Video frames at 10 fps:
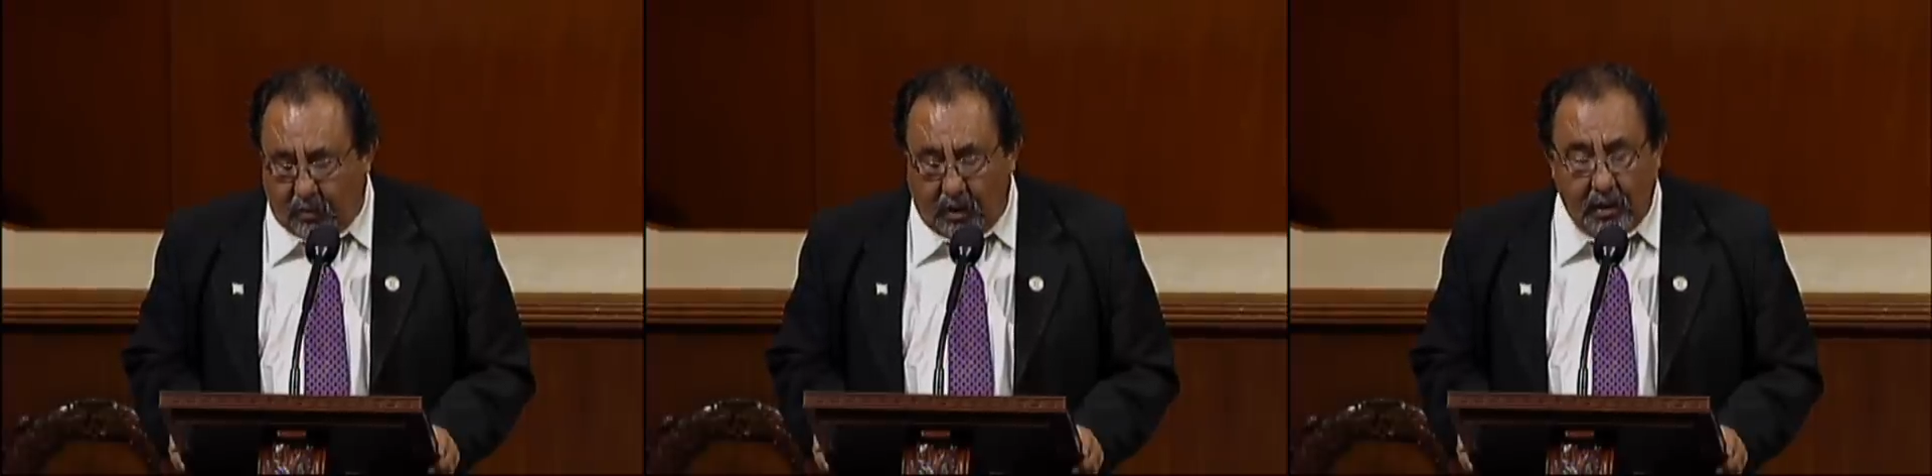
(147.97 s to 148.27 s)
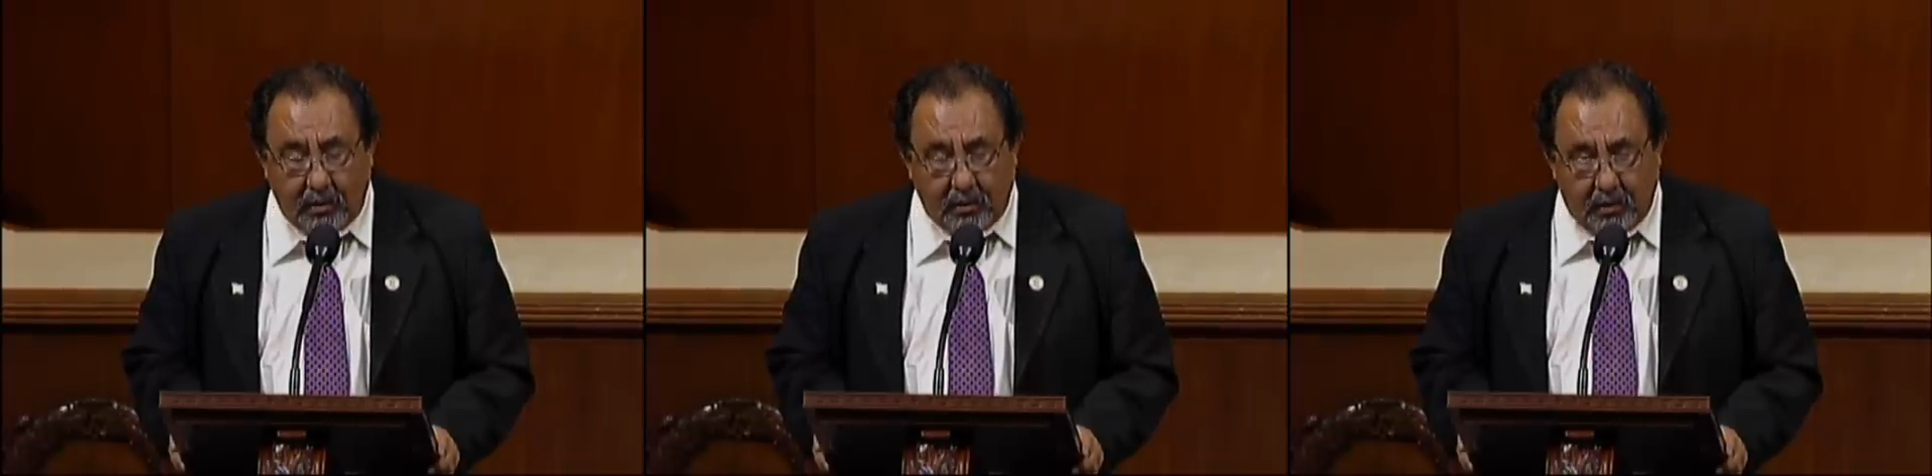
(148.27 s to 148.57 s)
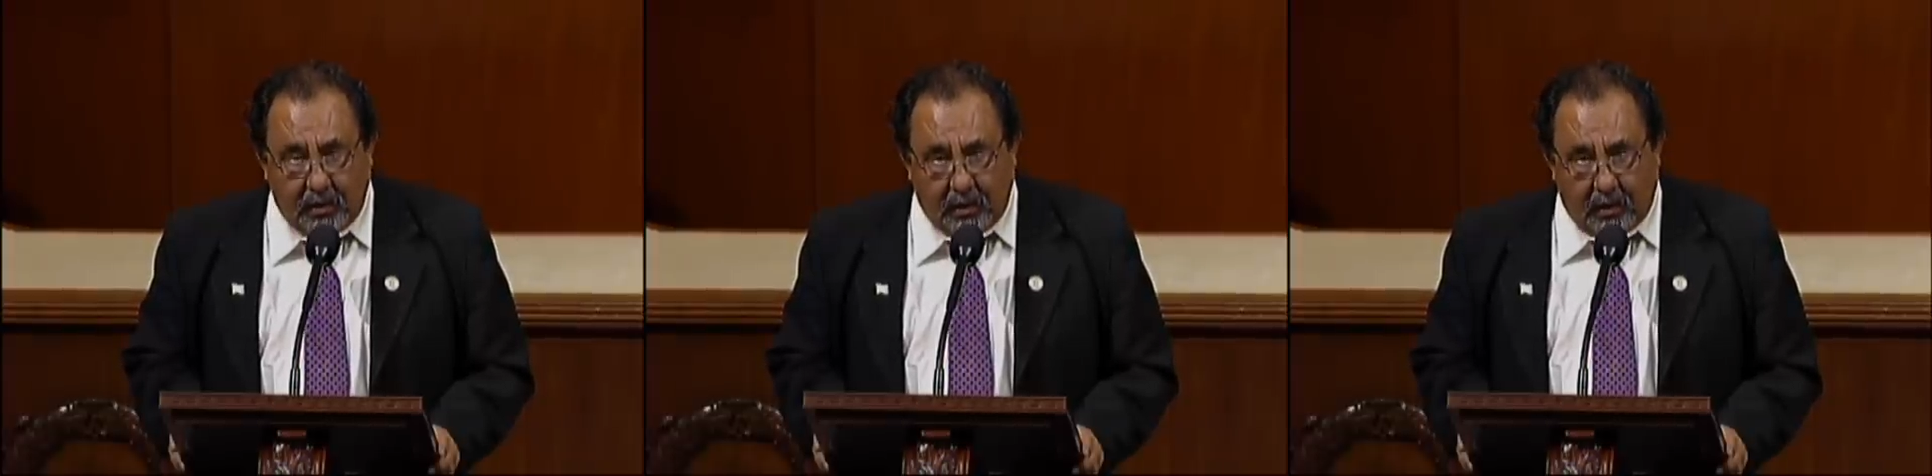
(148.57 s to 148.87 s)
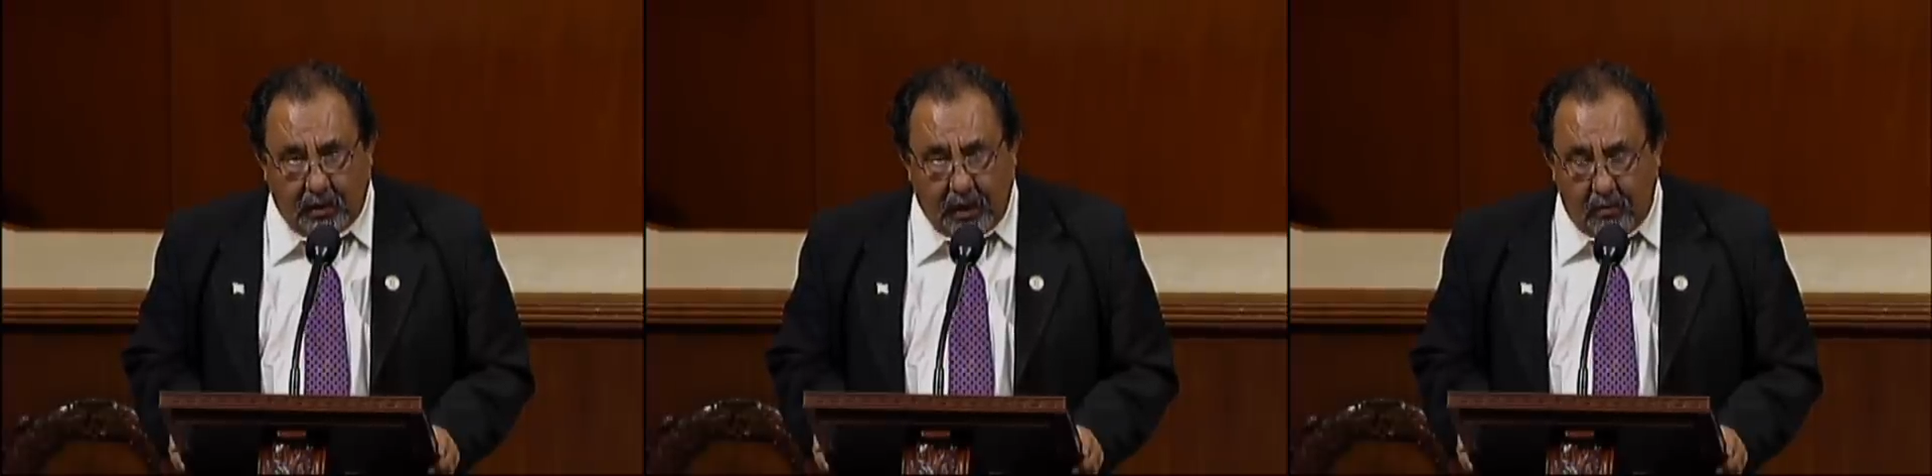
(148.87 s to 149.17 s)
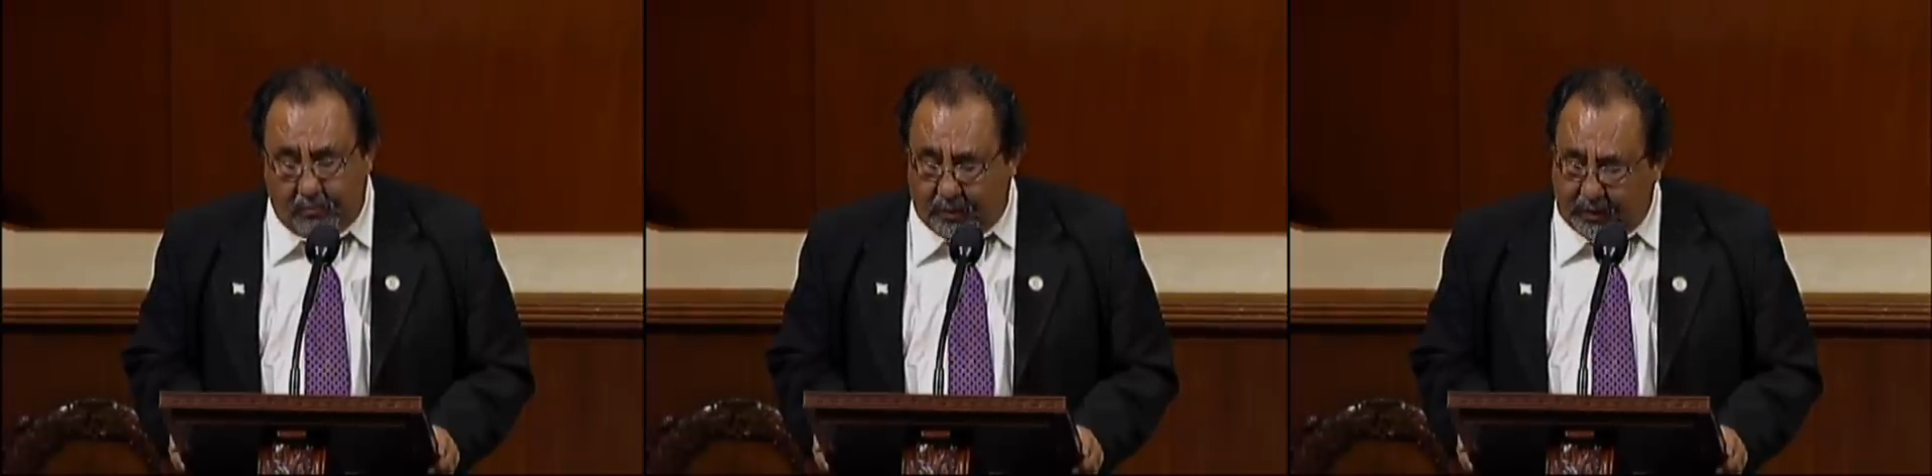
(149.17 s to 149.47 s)
laws that are
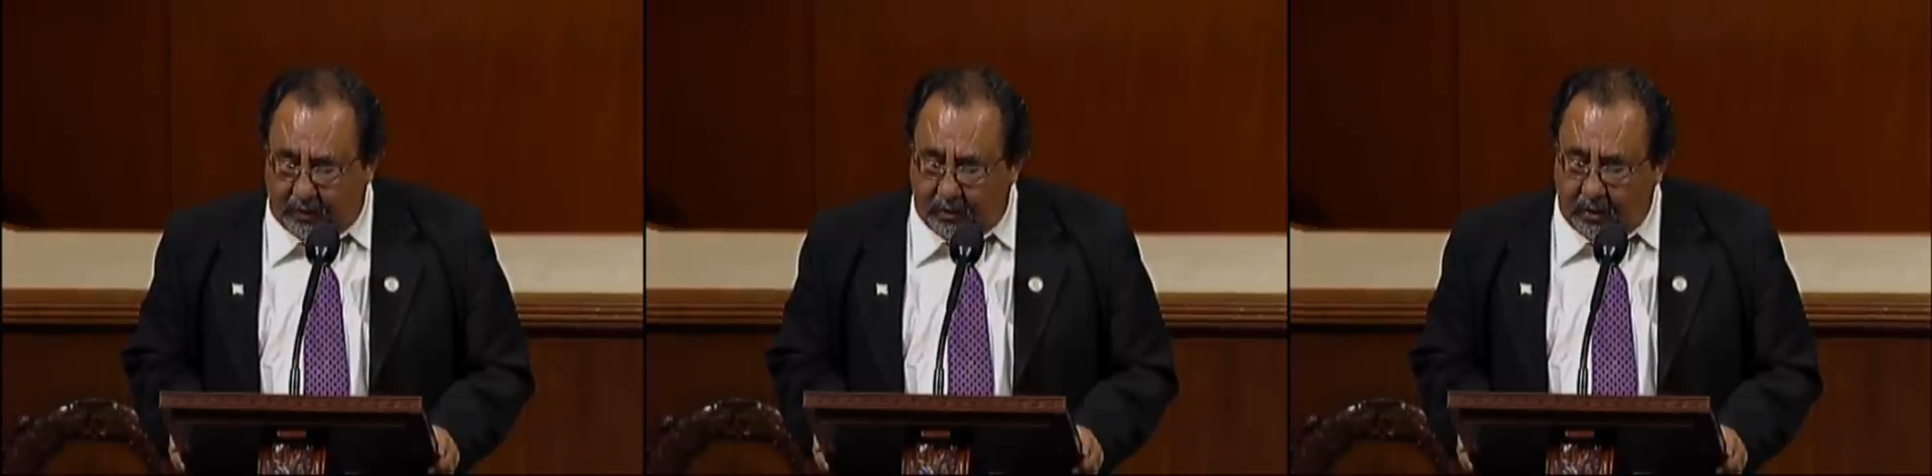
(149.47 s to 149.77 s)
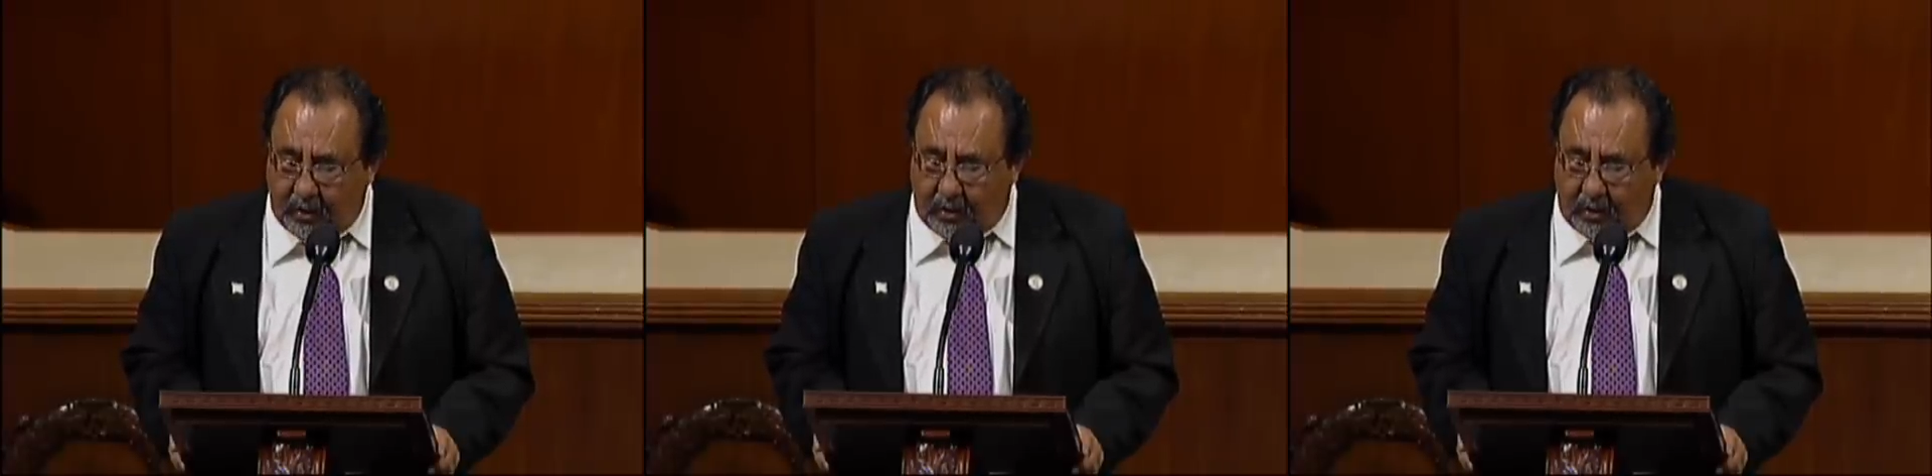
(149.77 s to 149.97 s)
now being